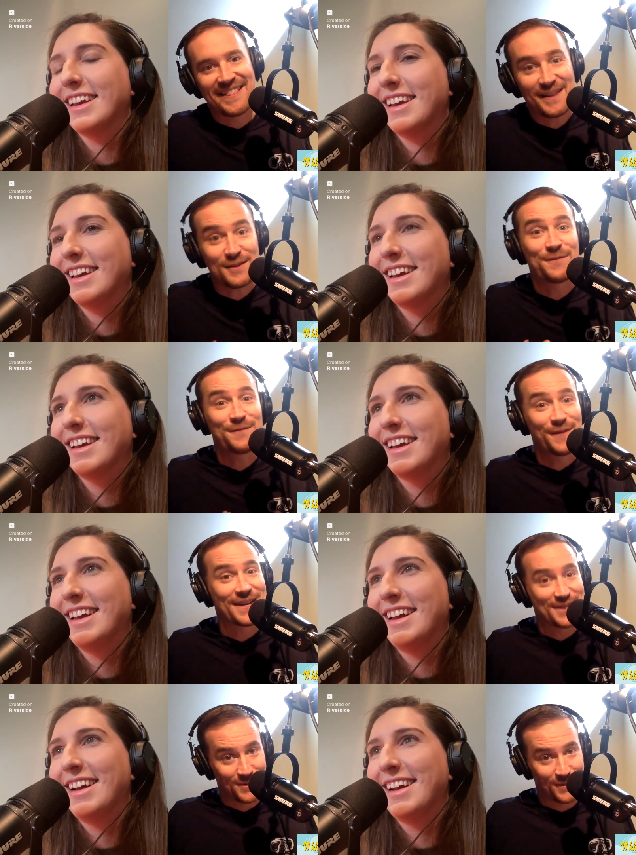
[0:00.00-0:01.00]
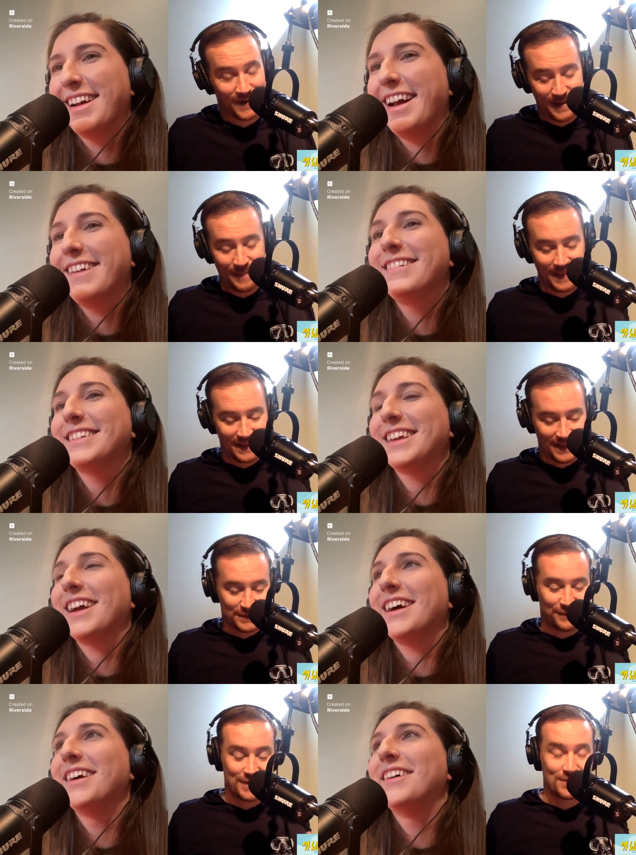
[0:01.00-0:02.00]
Speaker 1: That's a funny story. That's
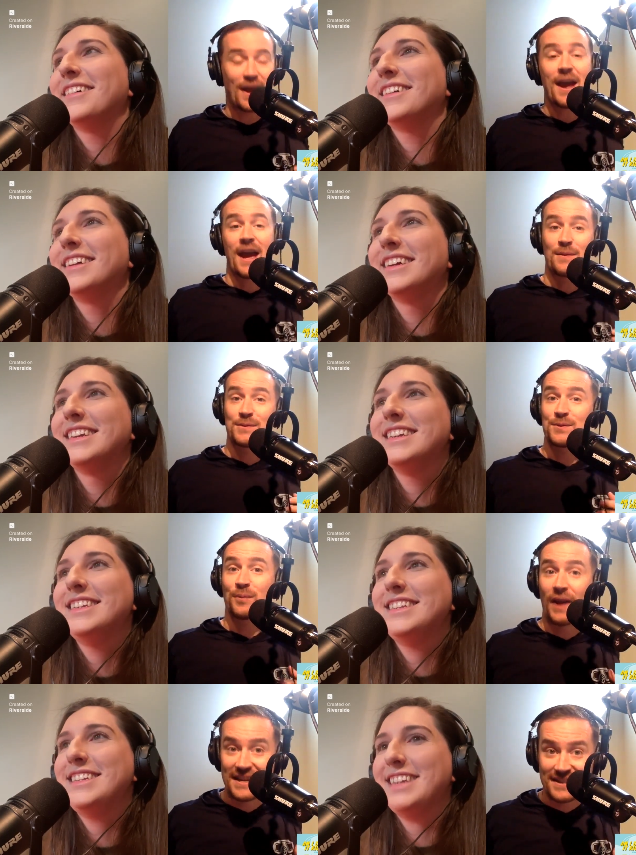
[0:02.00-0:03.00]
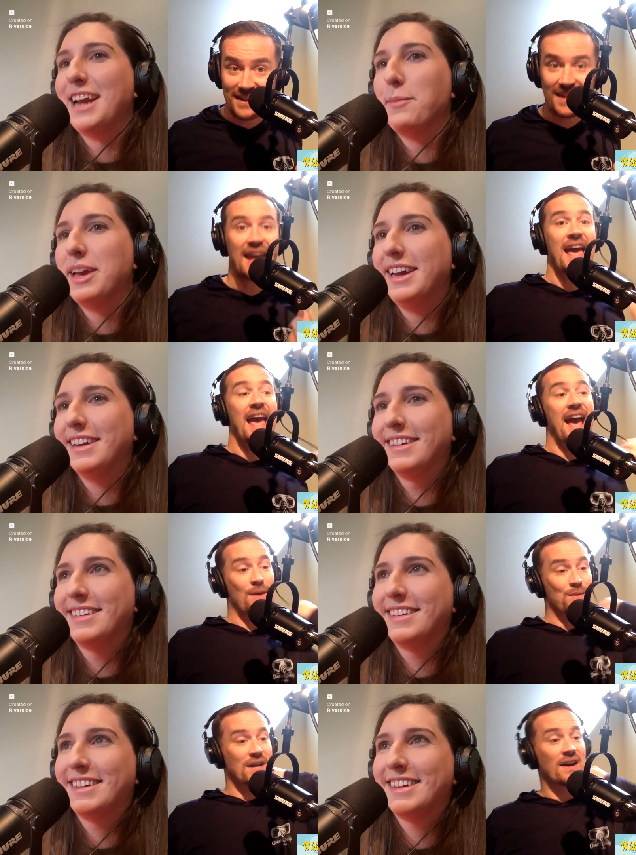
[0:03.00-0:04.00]
like, a funny story. And it was surprising it. and
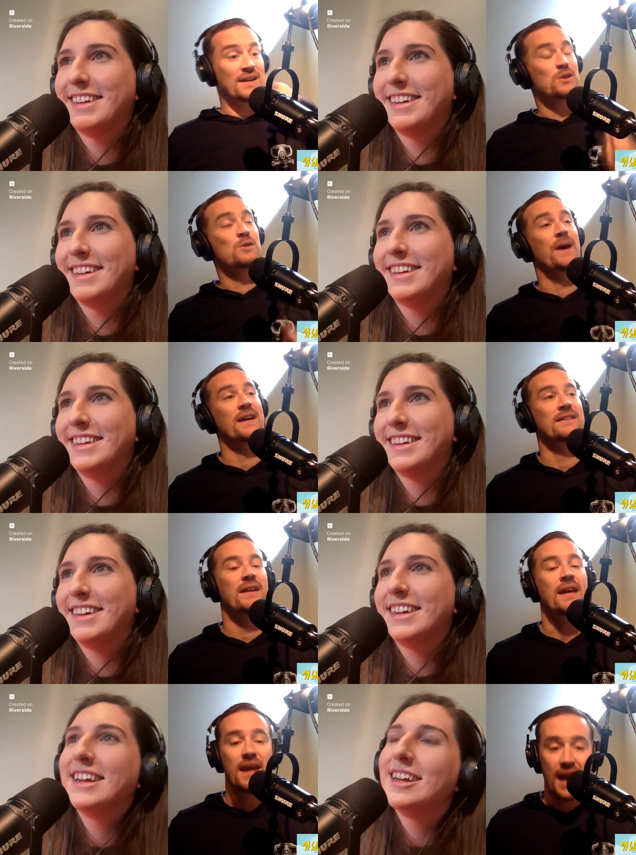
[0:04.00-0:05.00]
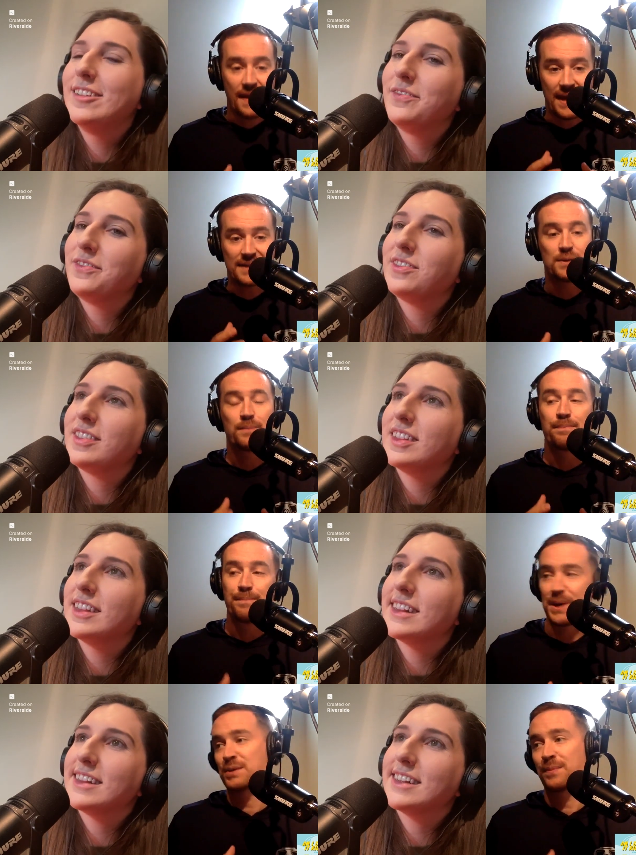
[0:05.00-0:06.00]
it was unexpected. And that's the
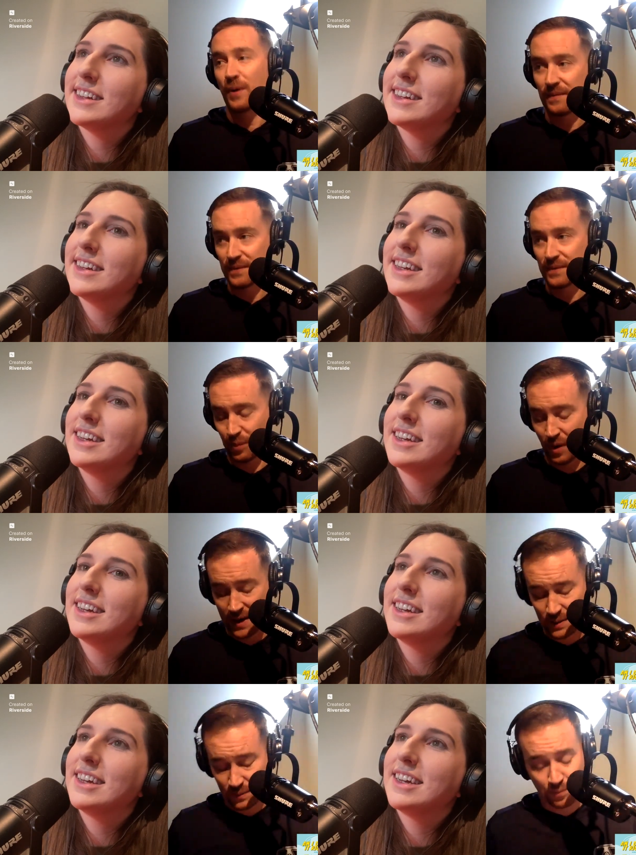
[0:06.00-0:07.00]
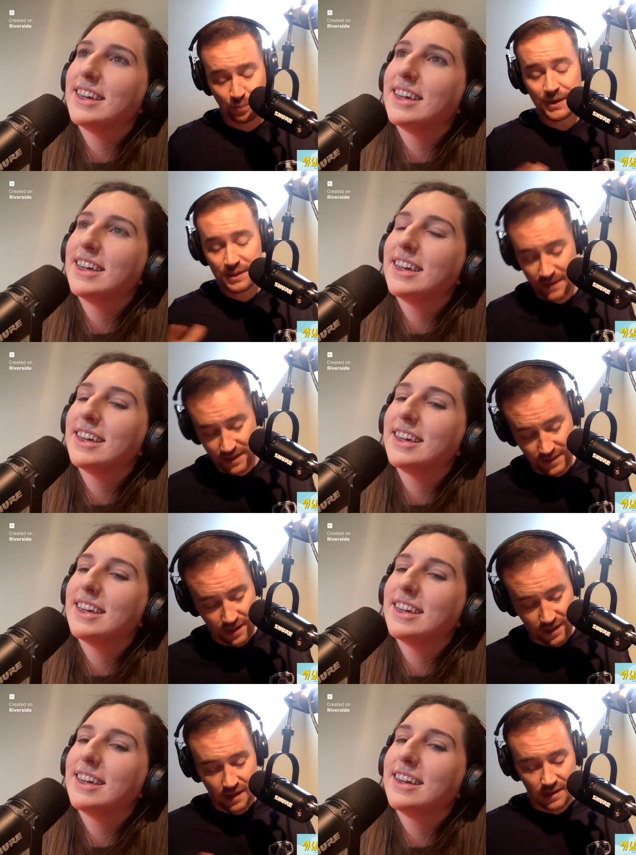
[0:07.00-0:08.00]
best part of a surprise, which brings me t-
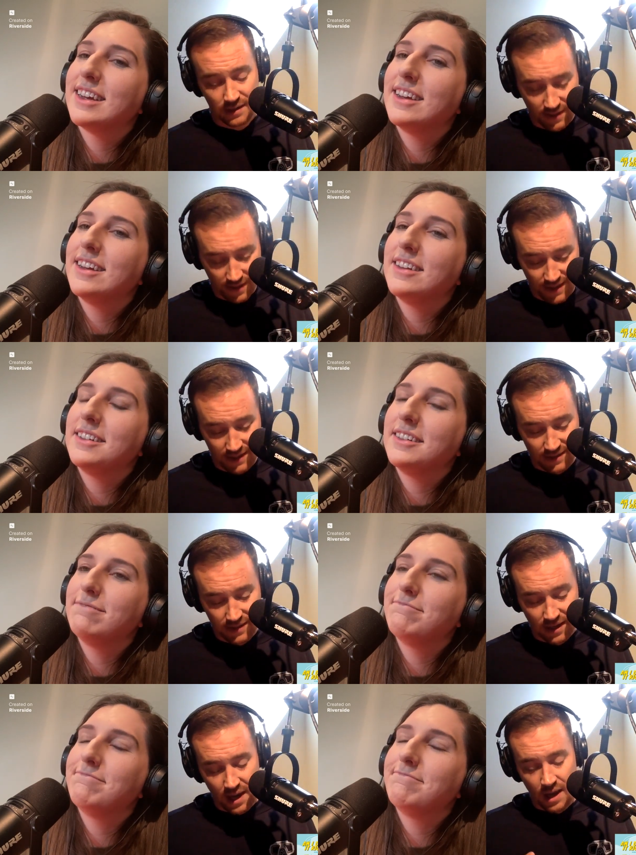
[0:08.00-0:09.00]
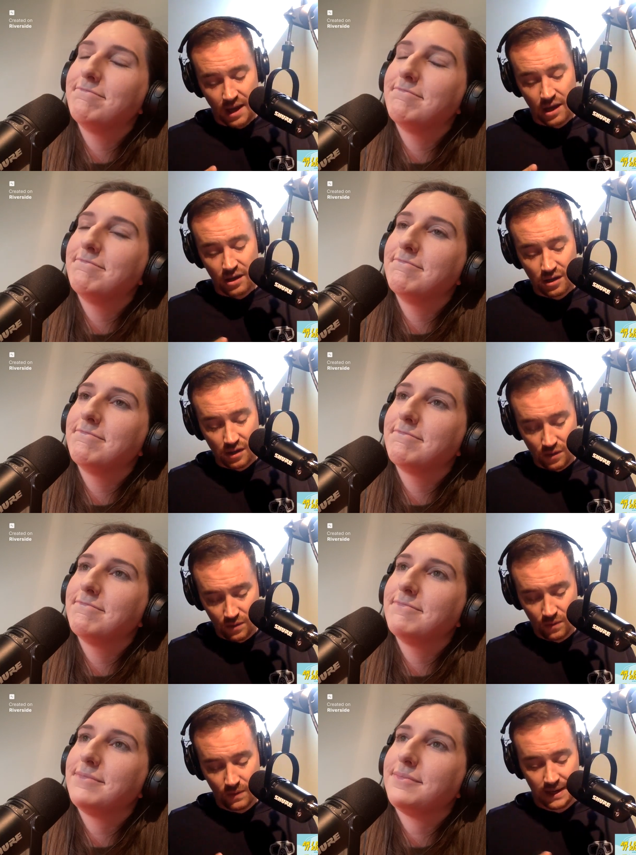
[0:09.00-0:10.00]
to this.
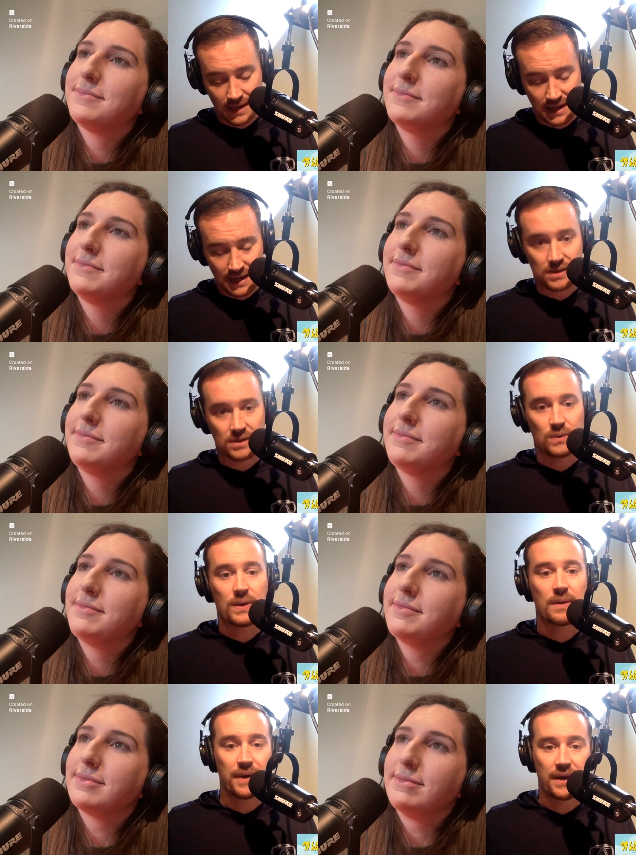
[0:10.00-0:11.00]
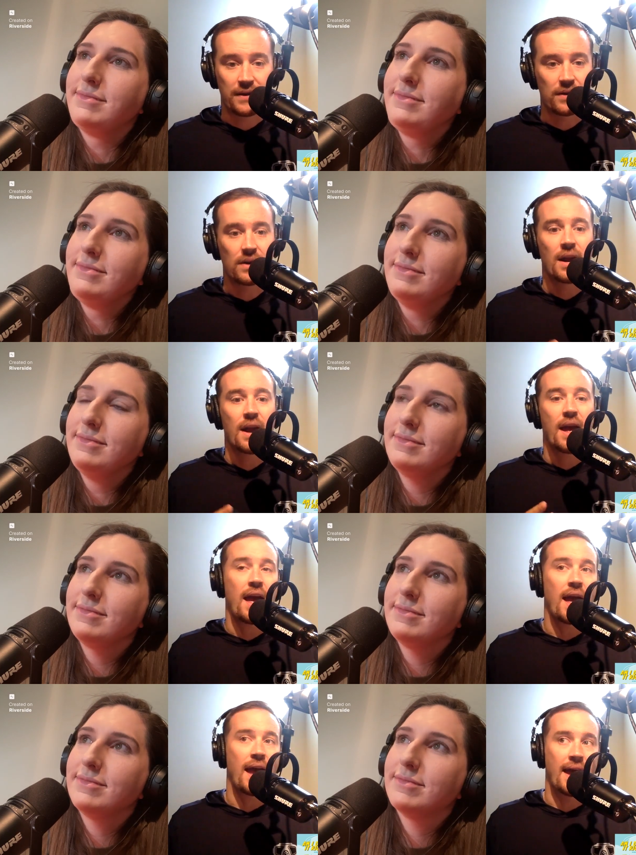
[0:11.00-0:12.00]
You need to get better
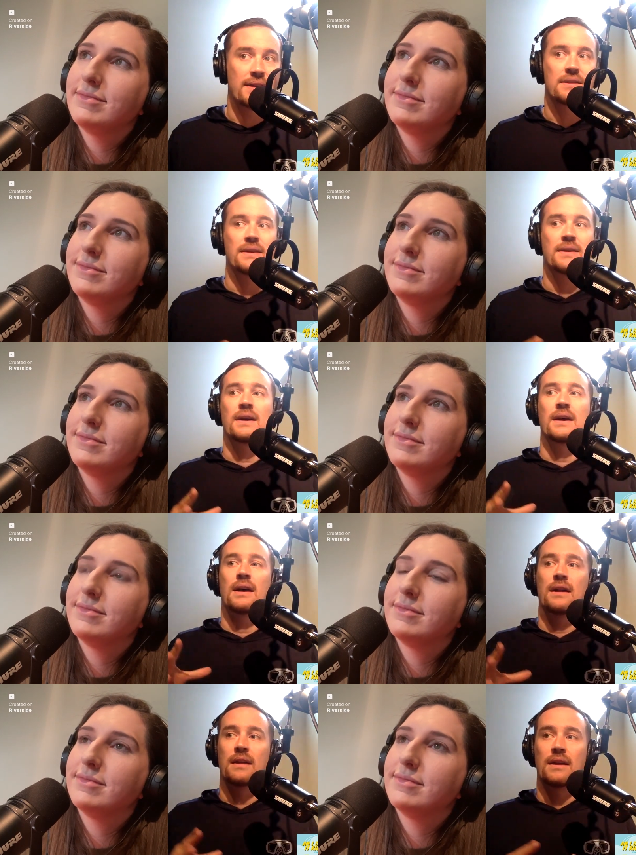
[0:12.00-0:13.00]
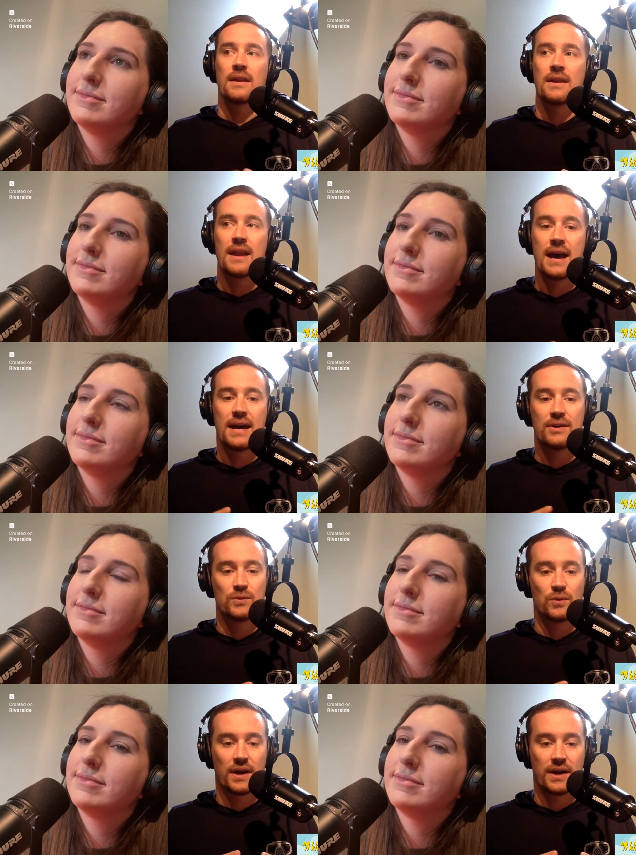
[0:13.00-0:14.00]
at not
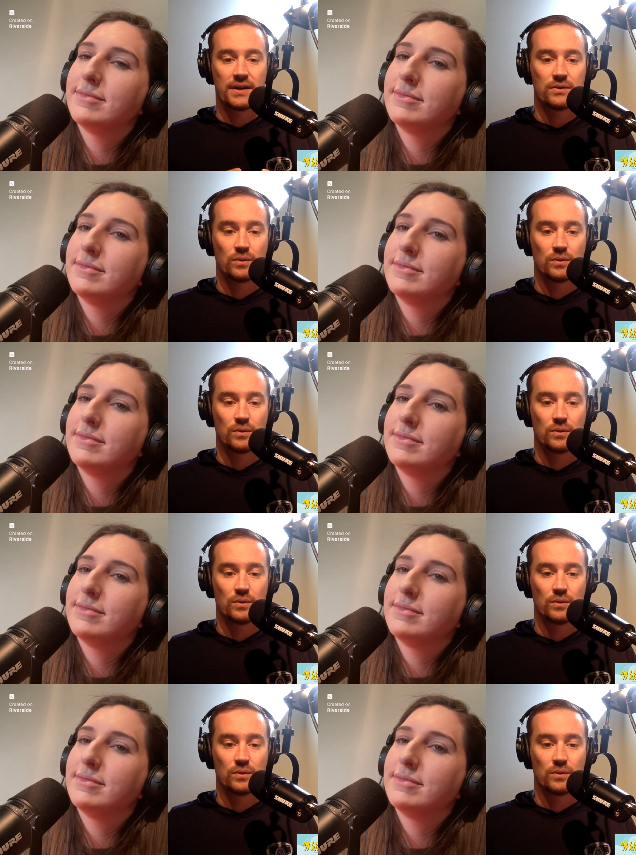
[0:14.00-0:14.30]
trying to